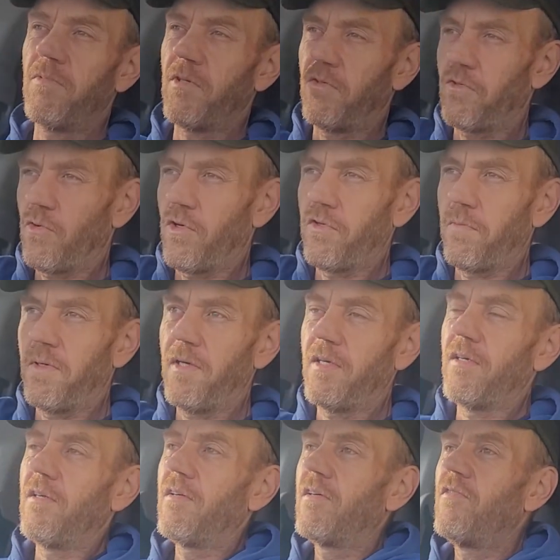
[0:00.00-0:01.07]
so it's quite a
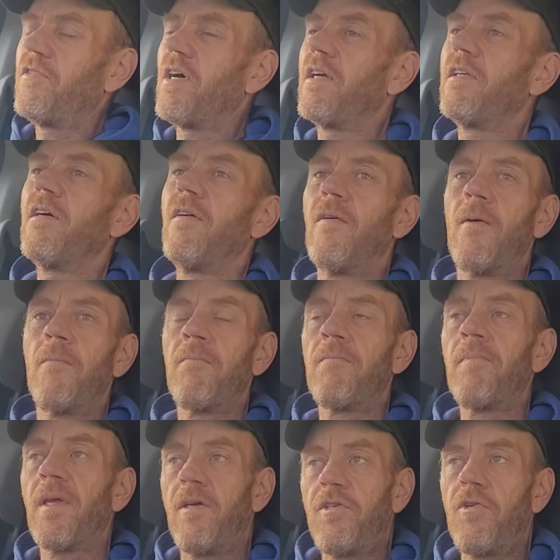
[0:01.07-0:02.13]
big container,
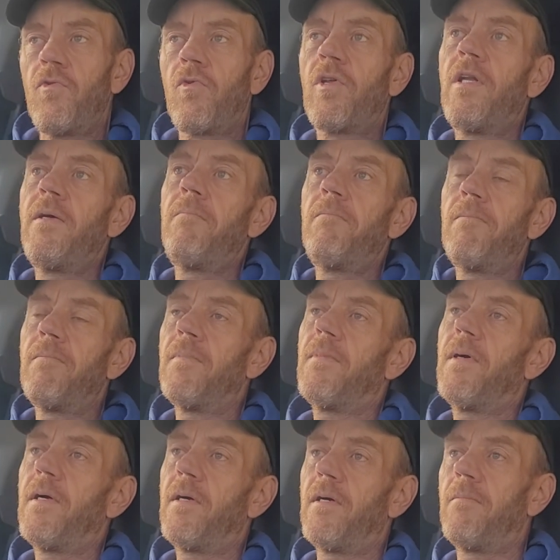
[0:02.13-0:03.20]
is the Glim
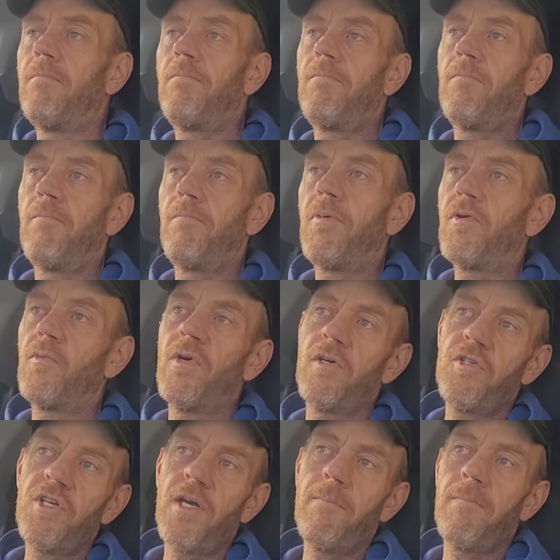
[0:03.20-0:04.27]
Bodywork
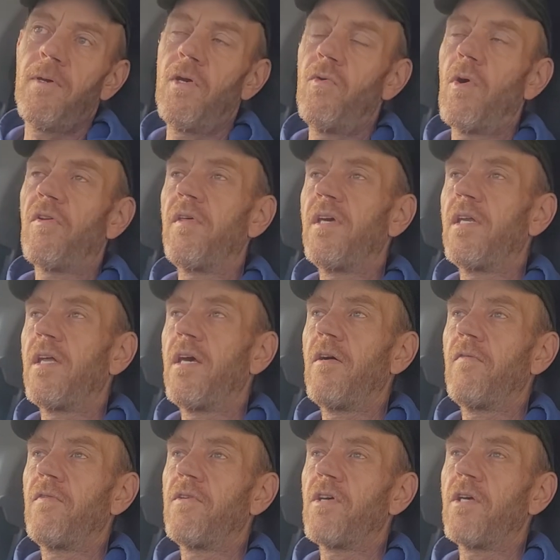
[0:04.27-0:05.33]
shampoo. I think in
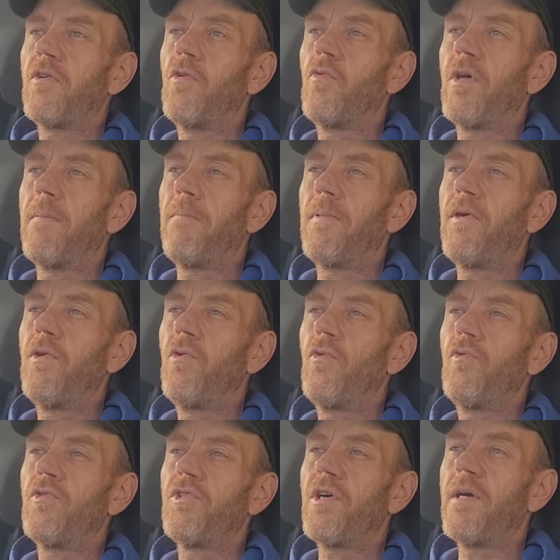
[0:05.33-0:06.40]
Halfords they call it
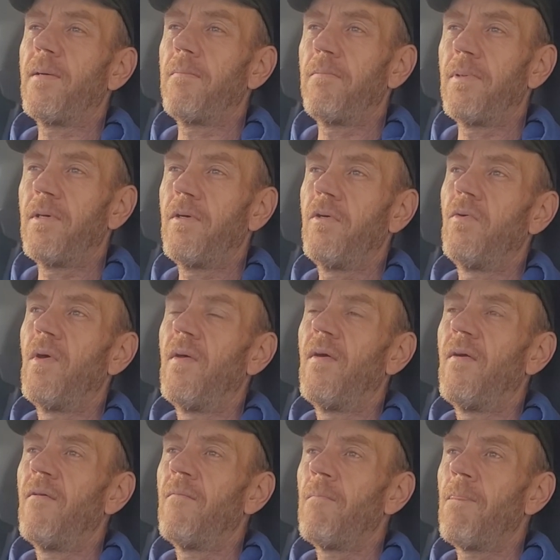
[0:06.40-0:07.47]
pure shampoo.
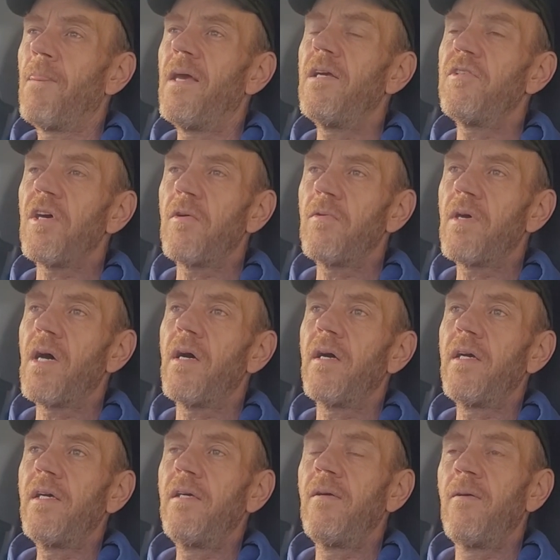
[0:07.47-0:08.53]
It's
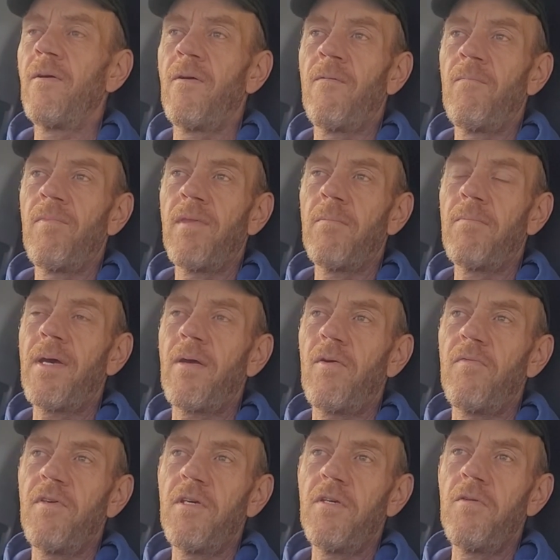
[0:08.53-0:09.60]
okay. Better
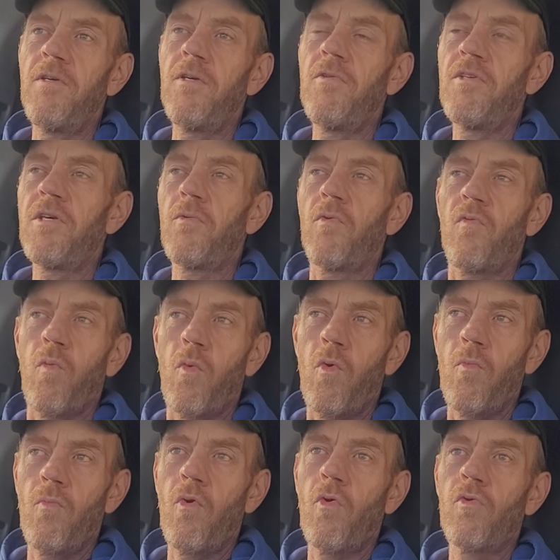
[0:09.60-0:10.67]
if you use it with
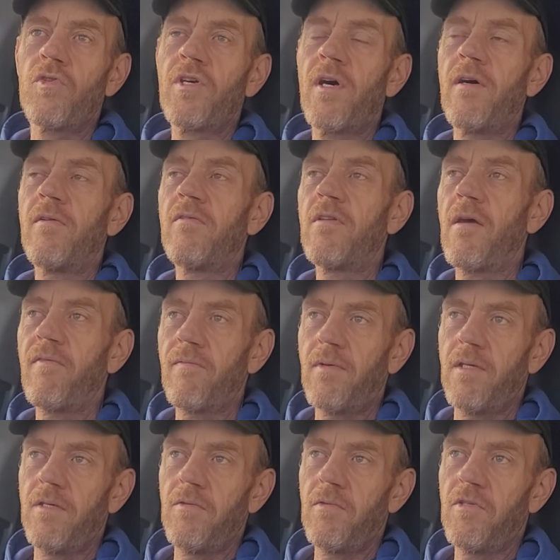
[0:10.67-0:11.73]
warm water.
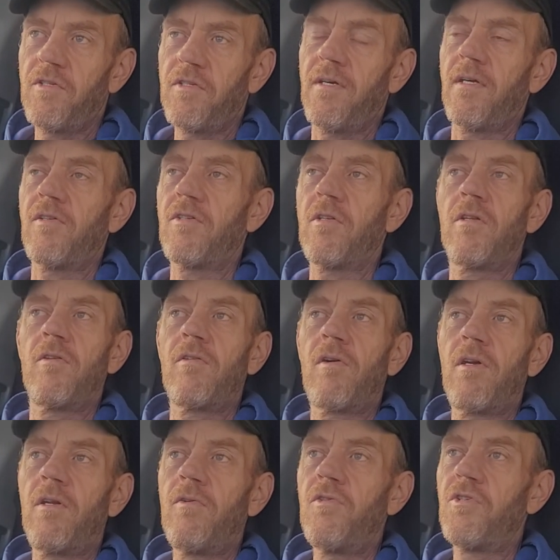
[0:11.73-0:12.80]
Definitely stick to the
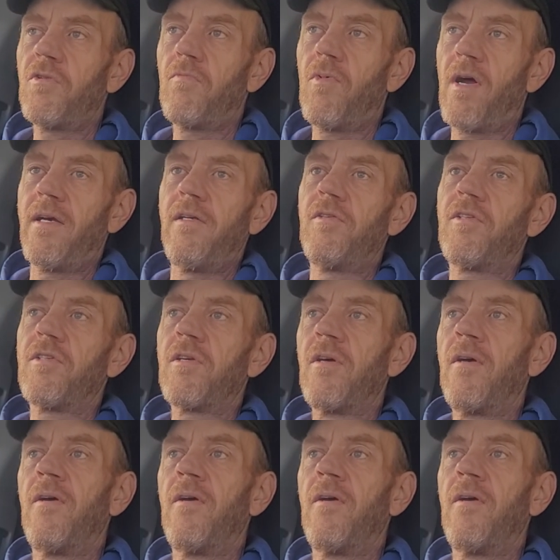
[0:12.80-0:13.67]
dilution rates.